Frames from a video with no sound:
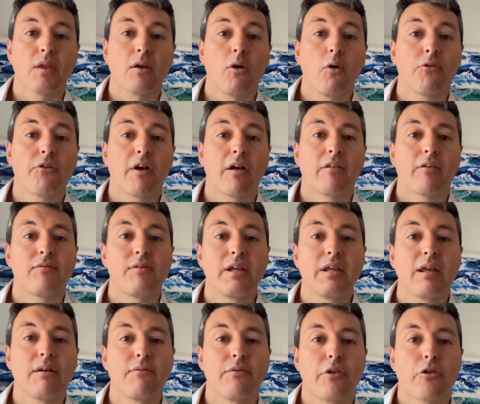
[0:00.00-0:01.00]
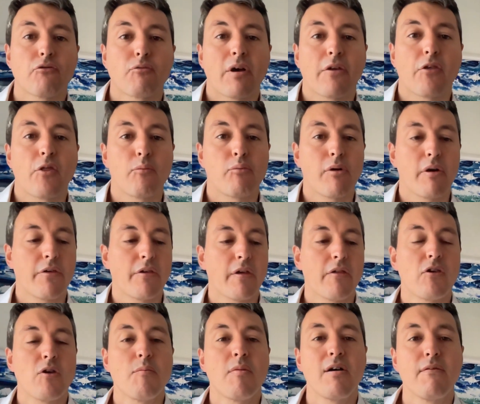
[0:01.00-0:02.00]
Alternatively, given the stress of the
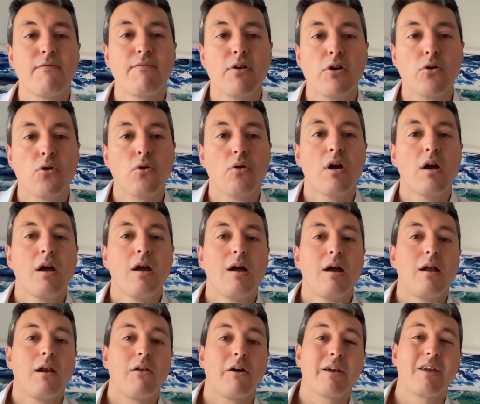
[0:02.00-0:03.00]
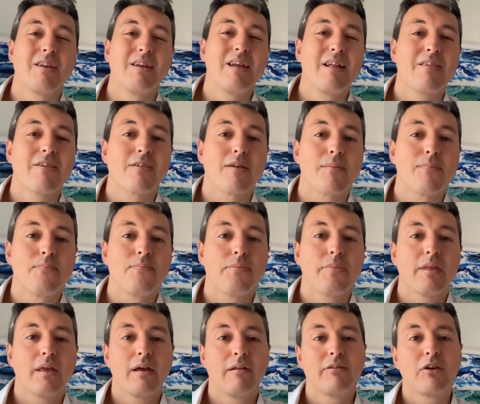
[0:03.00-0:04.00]
process, you might feel like you need some
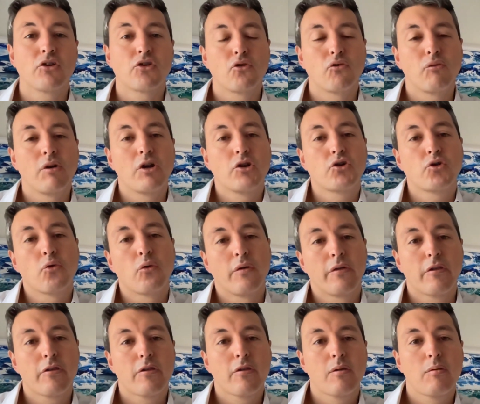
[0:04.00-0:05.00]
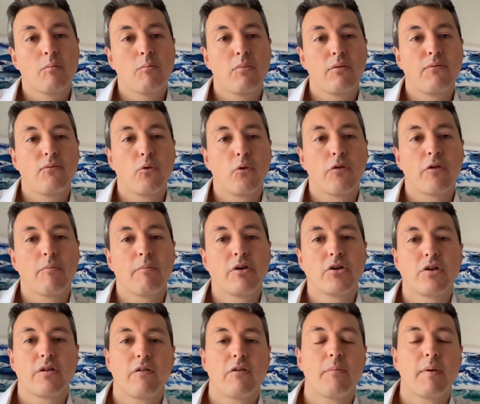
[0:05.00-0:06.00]
additional reassurance before
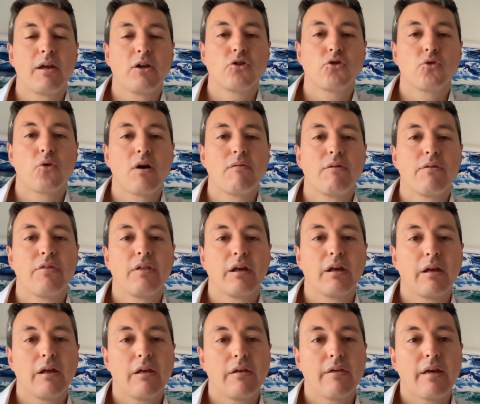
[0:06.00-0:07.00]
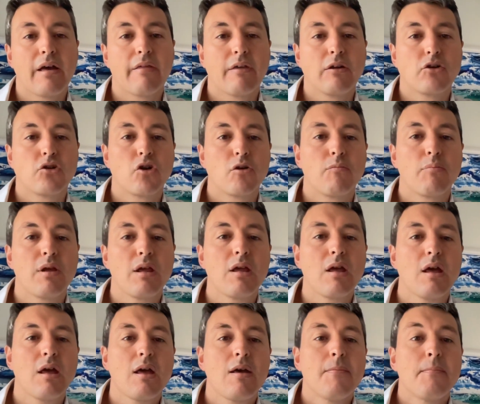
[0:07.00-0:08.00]
submission to make sure everything is as it should be.
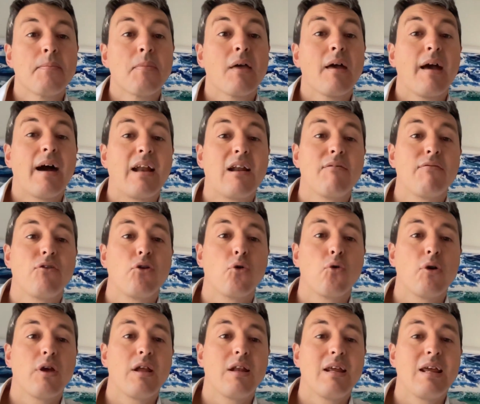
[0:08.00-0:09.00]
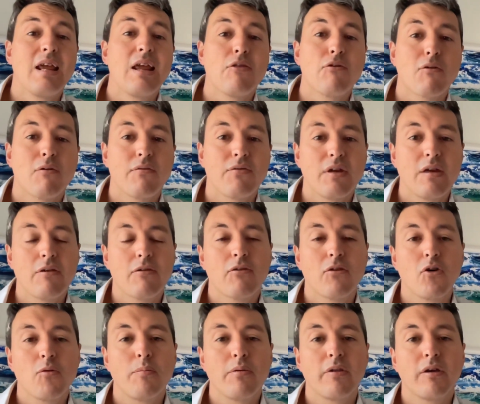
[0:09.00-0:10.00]
And if you're in either of these
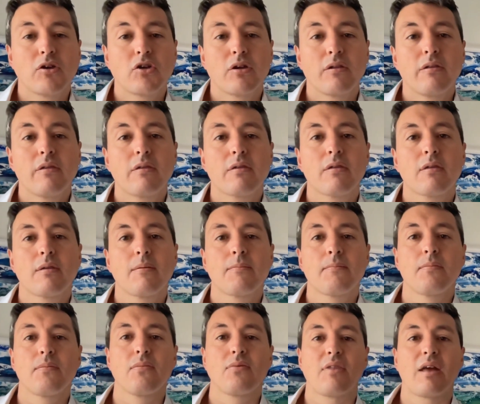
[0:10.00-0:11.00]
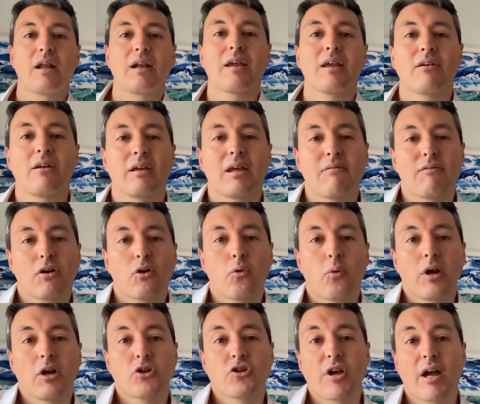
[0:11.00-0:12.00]
two positions, then can I give a
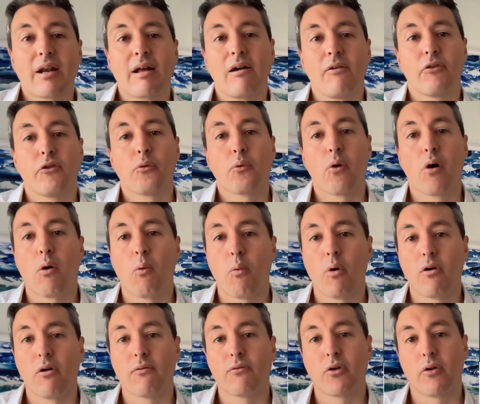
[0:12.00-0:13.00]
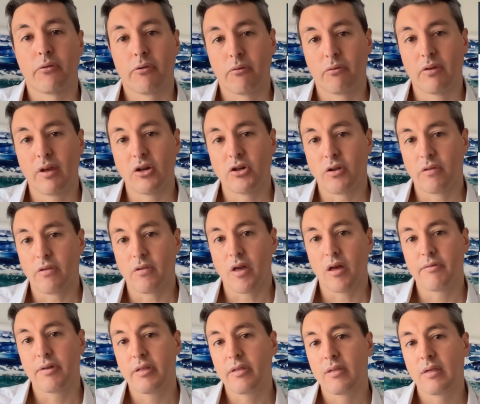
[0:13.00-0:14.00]
quick shout out to our one-off consultation
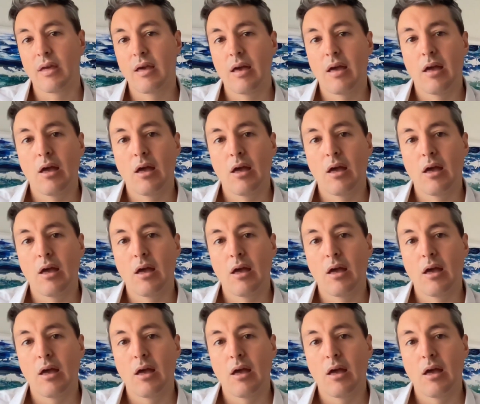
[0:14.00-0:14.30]
service,